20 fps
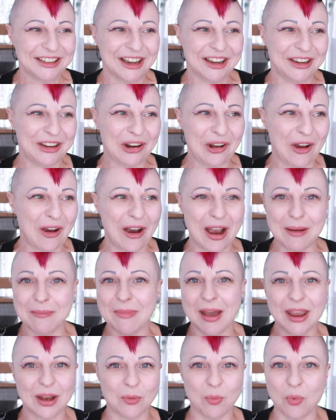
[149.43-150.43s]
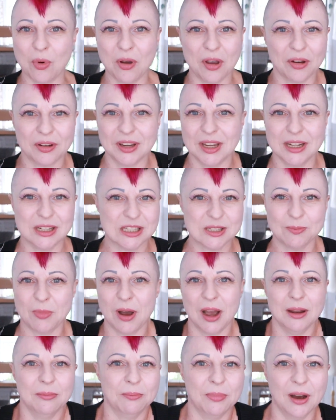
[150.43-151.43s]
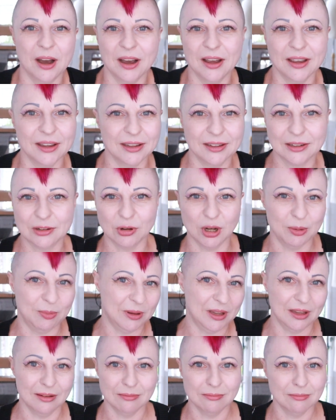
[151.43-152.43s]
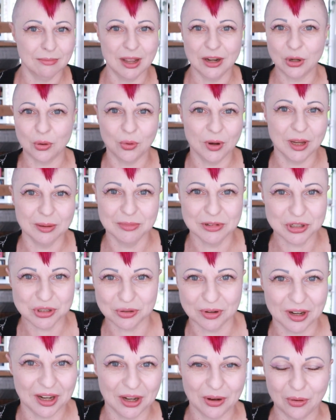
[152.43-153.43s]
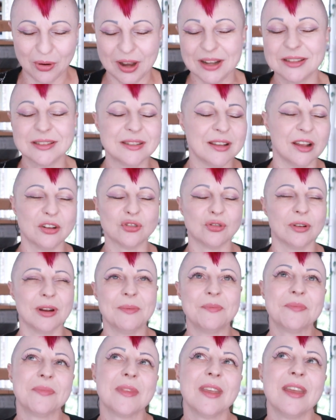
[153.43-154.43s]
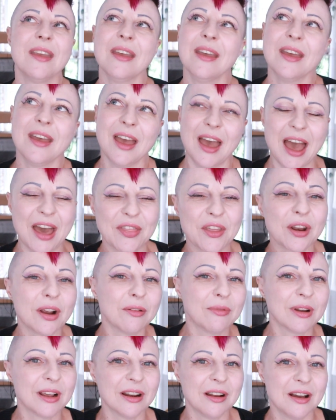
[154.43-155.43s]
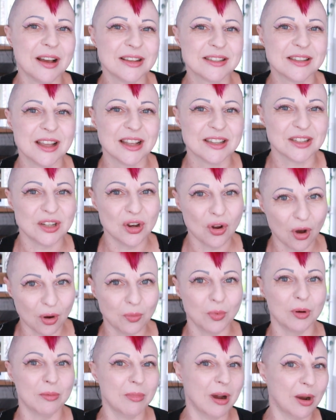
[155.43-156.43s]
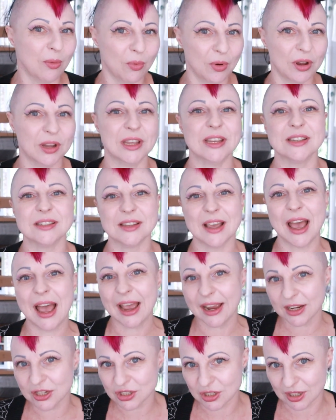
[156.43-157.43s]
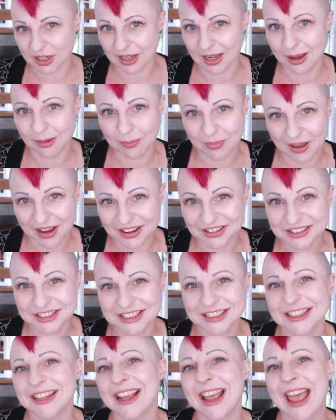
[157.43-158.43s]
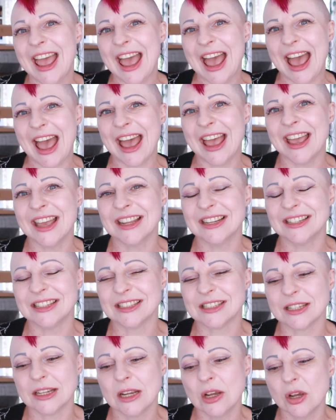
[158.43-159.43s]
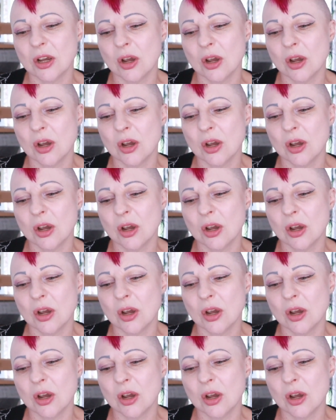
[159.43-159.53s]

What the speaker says: you know, I make work inspired by creepy medical imagery, or etc. And then I realized that's not what my work is actually about. And